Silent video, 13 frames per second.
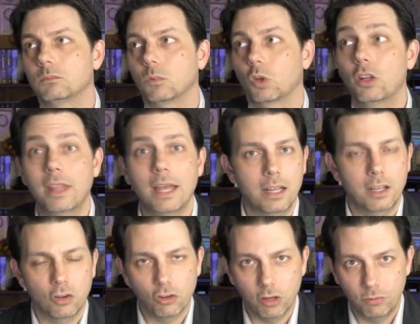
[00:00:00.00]
could that
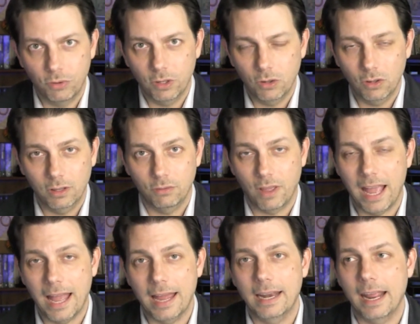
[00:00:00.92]
energy field have
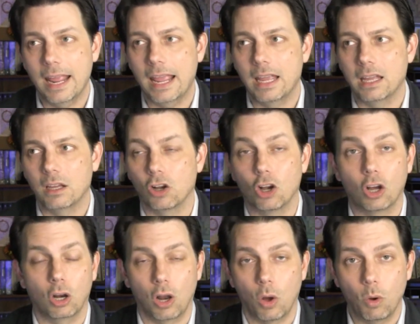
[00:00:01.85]
had a
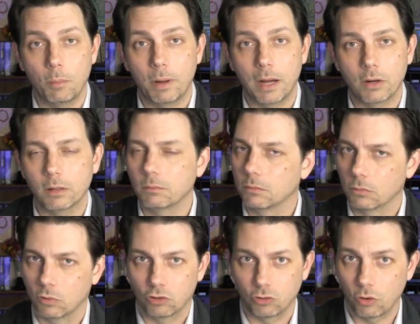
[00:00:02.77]
glow about it?
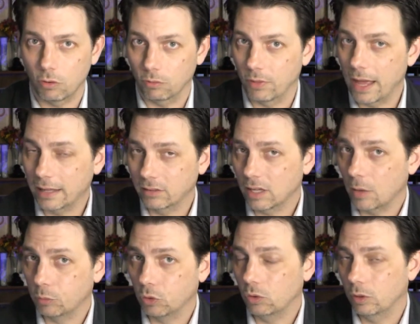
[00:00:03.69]
Sure, that's
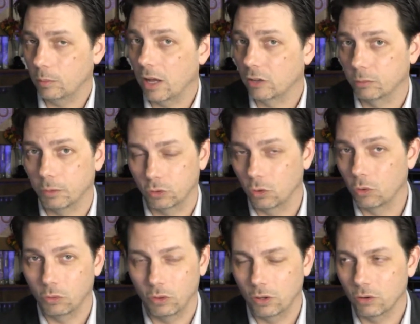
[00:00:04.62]
absolutely possible.
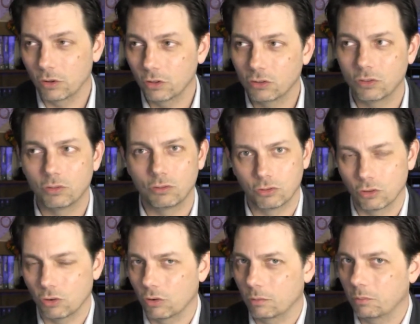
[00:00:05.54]
So there is,
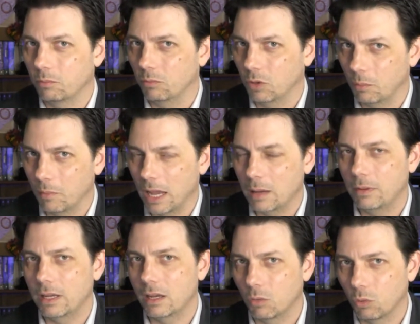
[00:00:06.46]
sure,
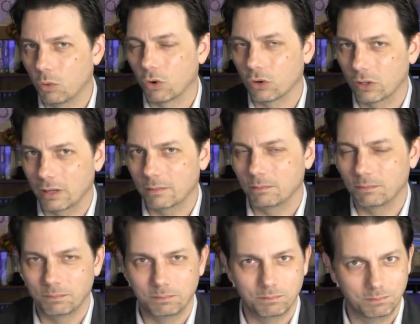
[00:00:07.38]
maybe it worked
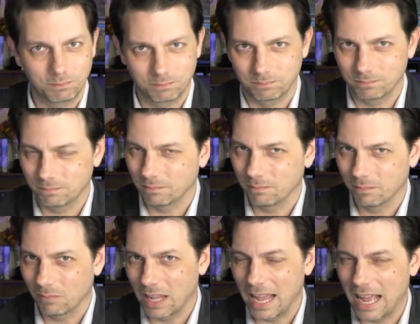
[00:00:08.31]

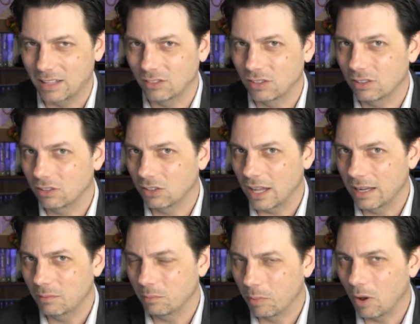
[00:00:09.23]
as a
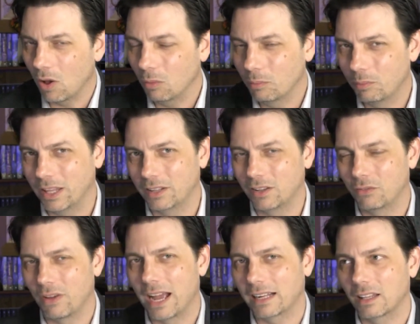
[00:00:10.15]
light bulb in the
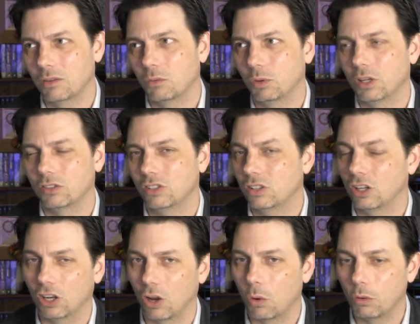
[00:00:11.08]
fact that we could see the
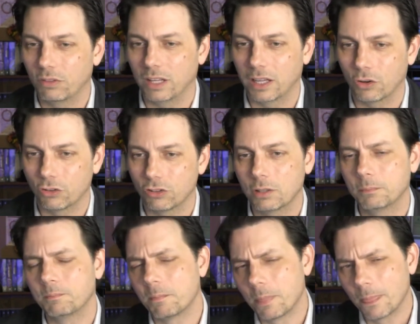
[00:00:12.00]
glow of the energy.
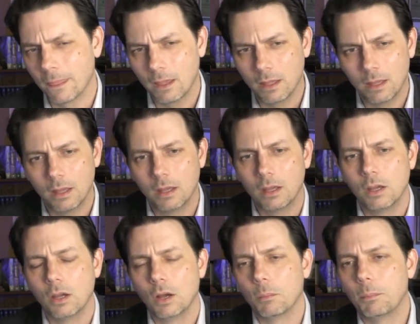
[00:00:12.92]

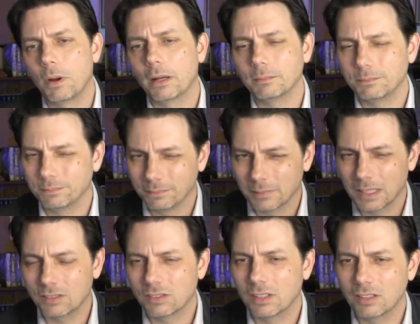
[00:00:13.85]
But
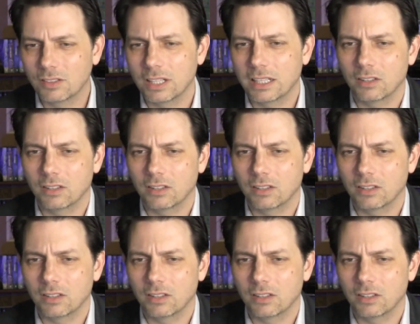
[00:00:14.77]
let's take it